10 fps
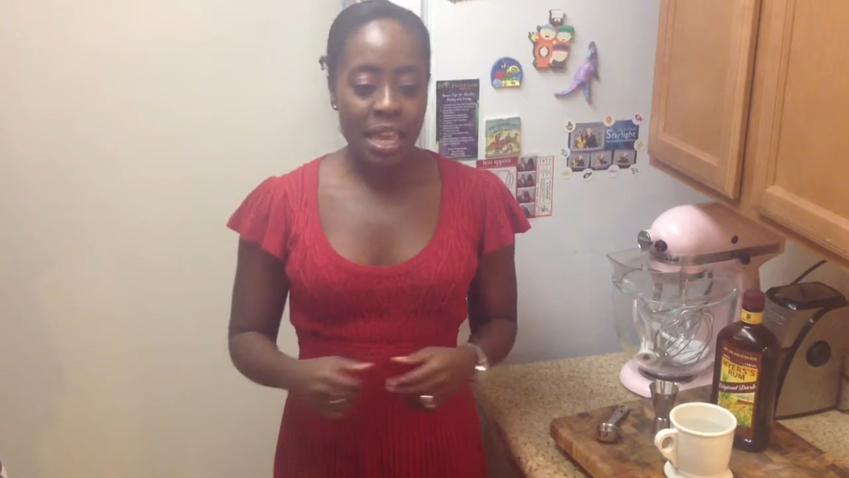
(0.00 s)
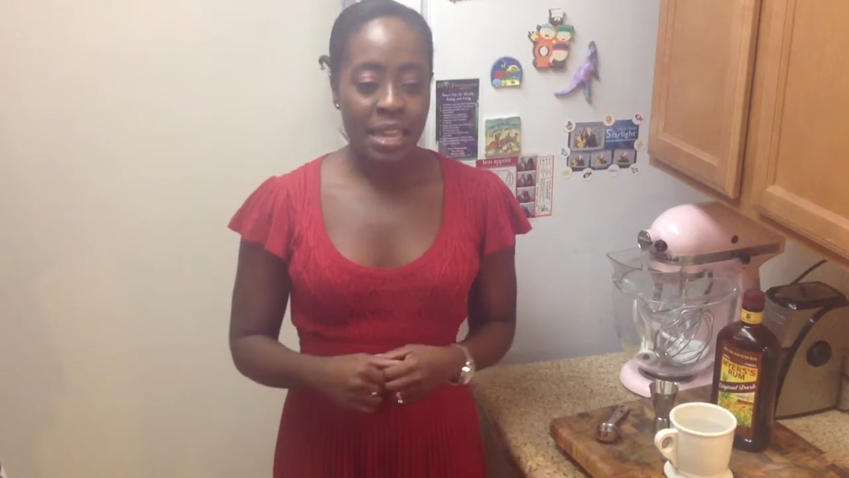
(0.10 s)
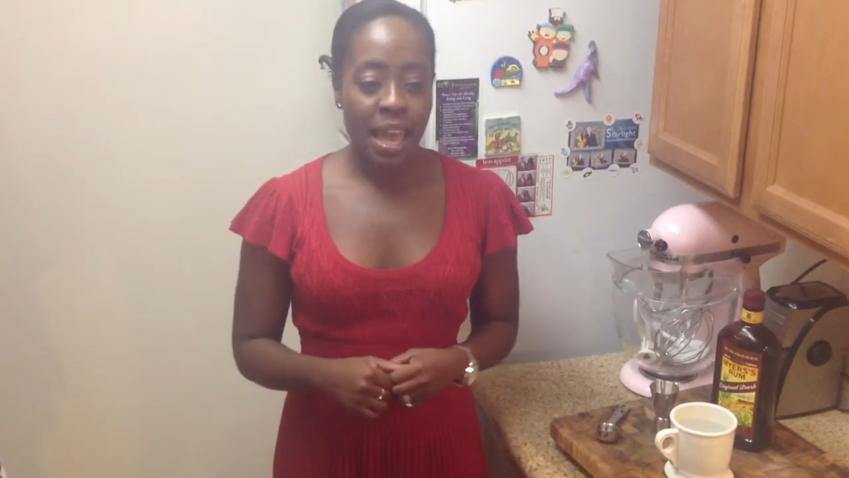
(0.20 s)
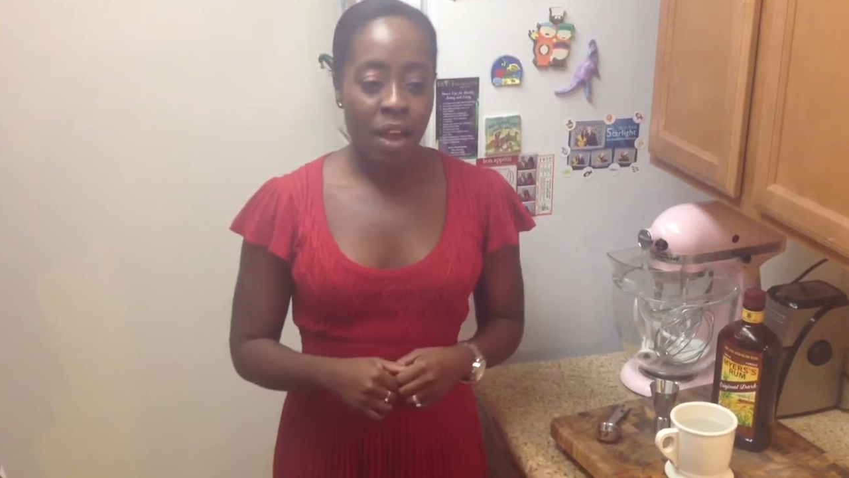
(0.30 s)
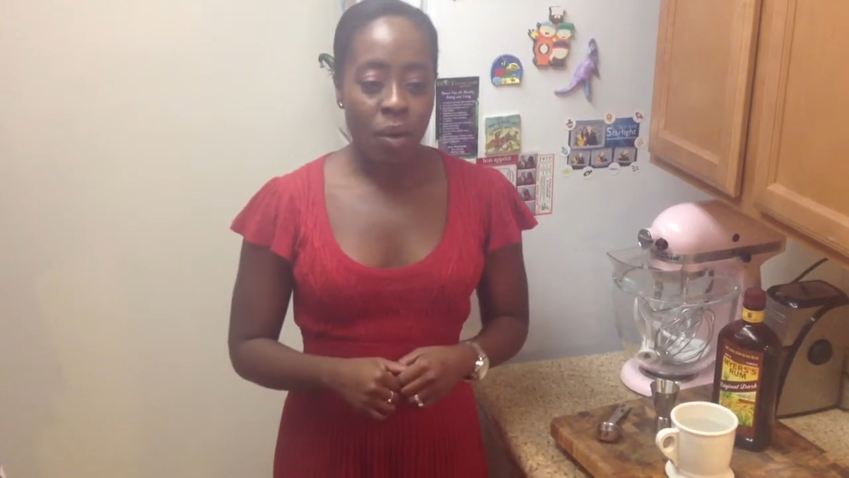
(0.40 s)

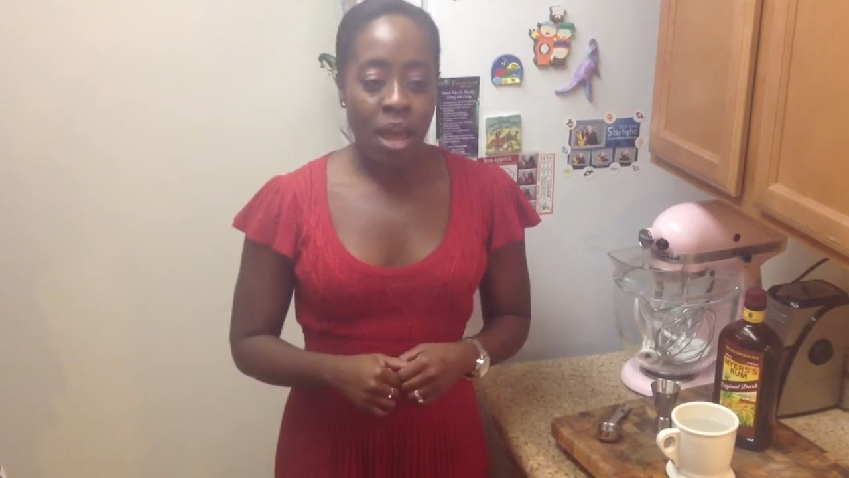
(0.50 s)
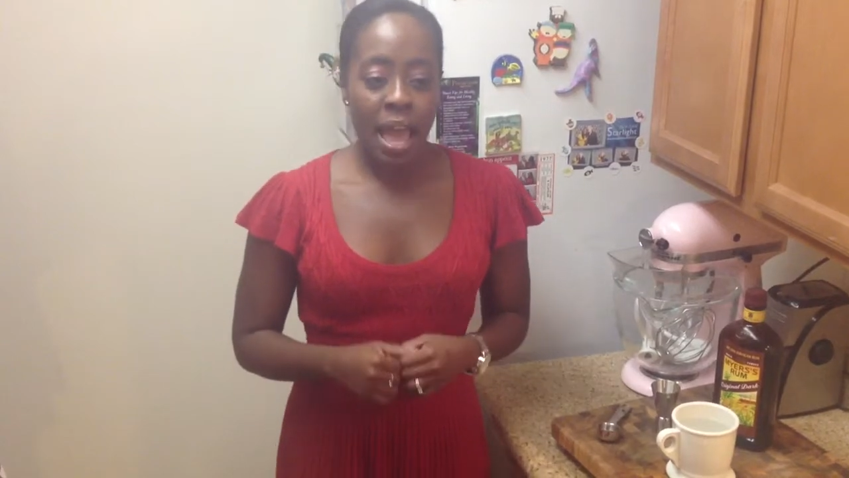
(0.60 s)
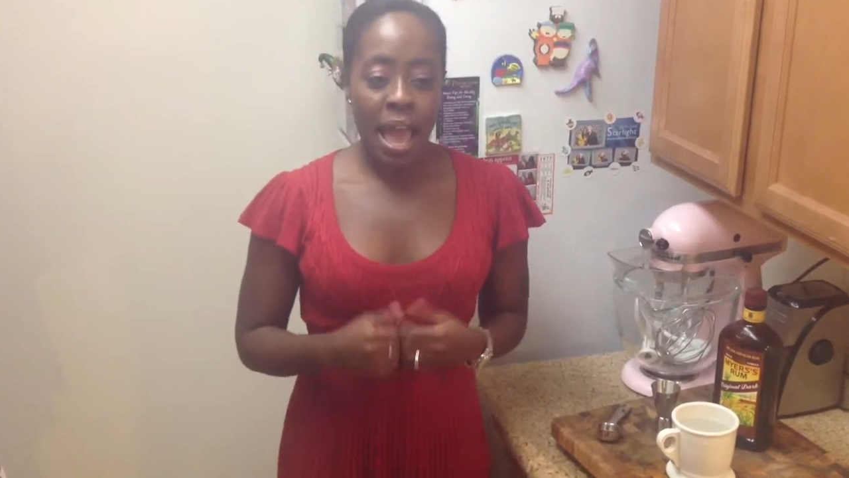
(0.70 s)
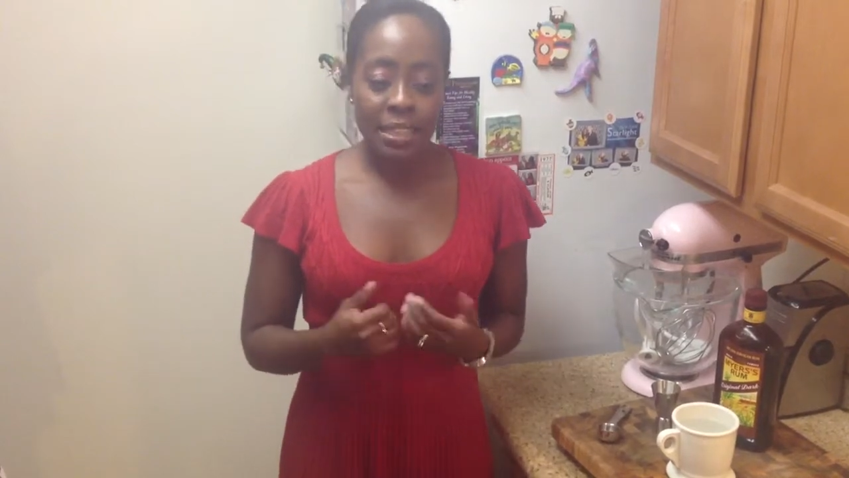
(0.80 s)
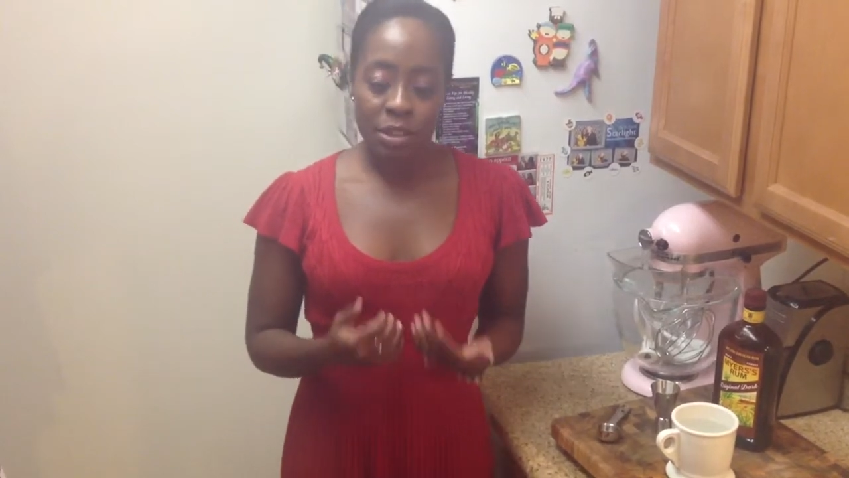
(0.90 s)
Now,
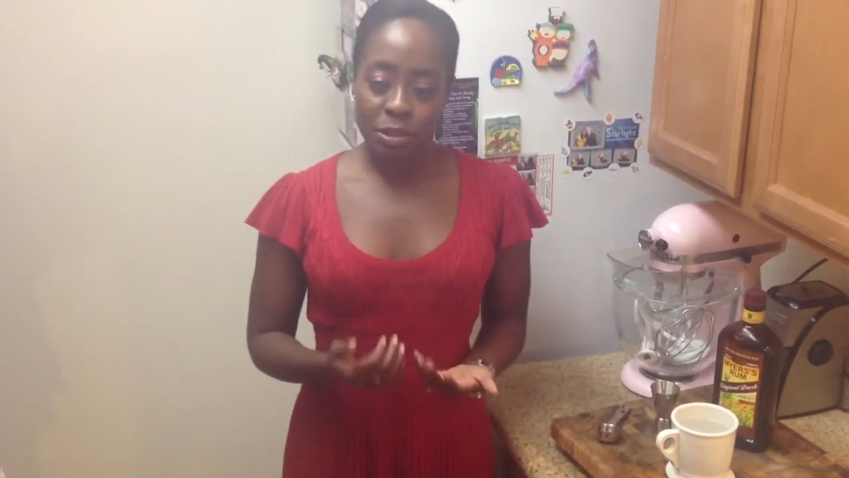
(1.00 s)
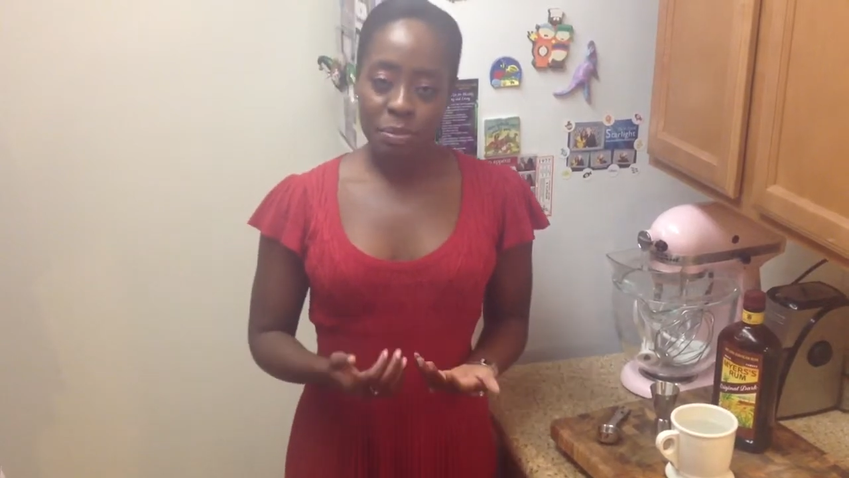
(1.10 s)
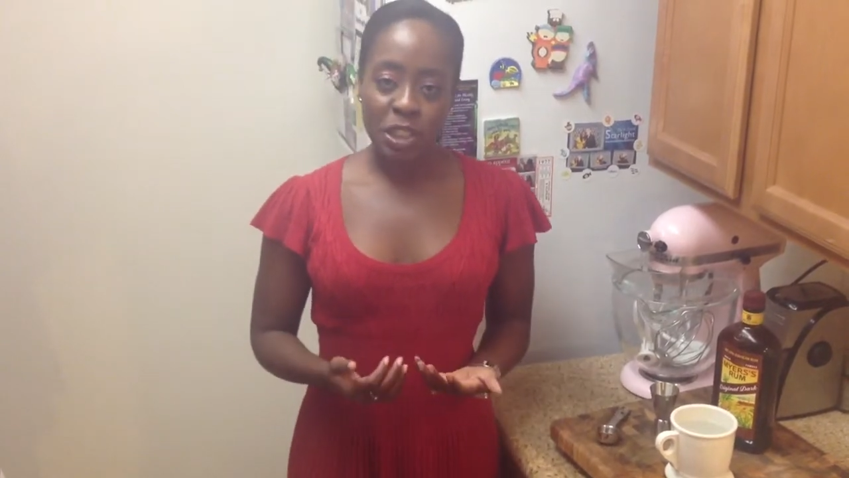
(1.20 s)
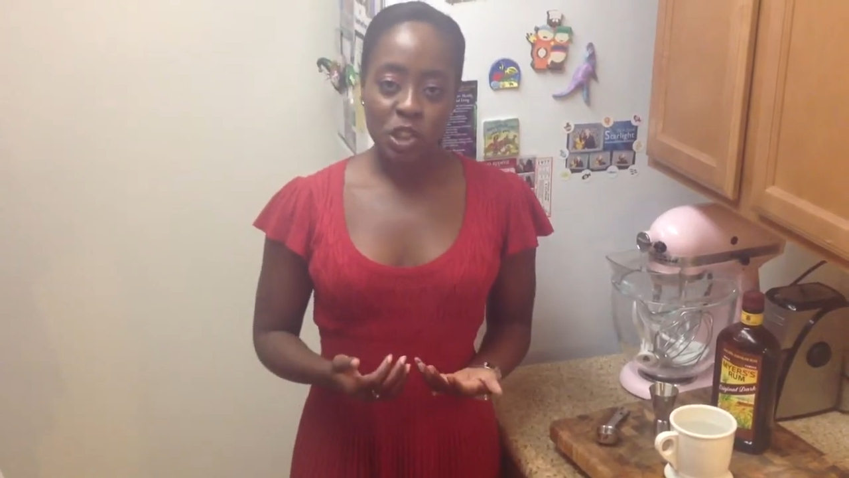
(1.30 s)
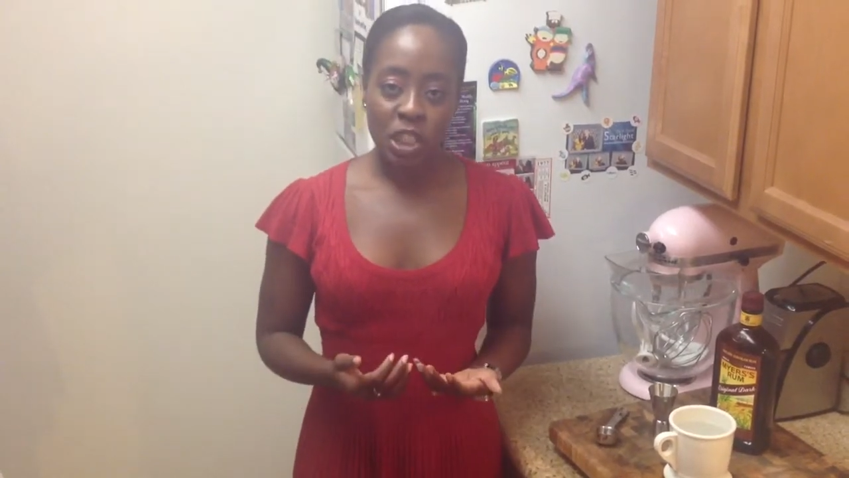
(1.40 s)
as I was
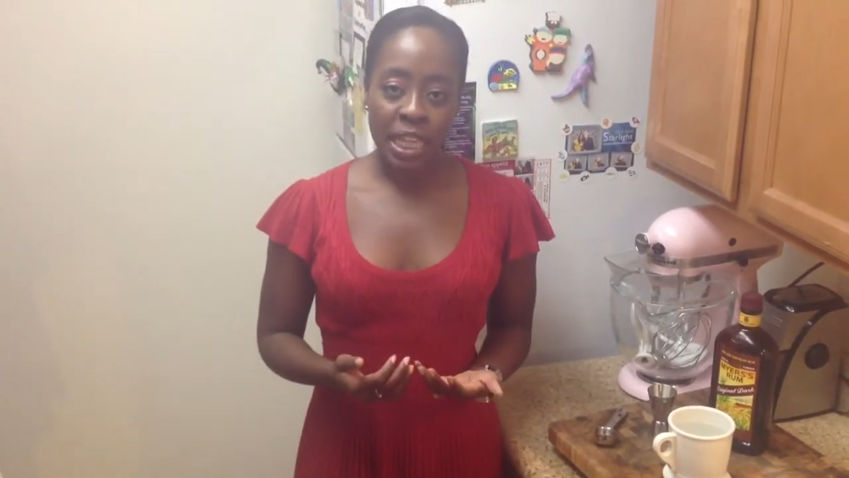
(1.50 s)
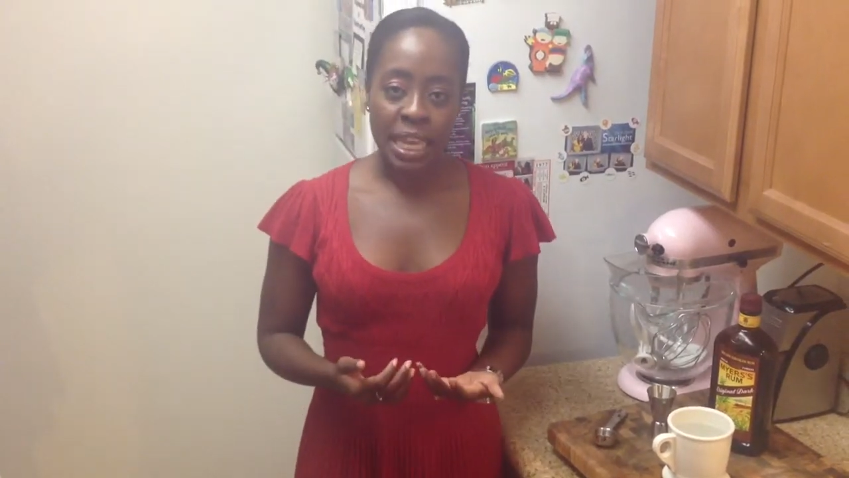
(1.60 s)
mentioning,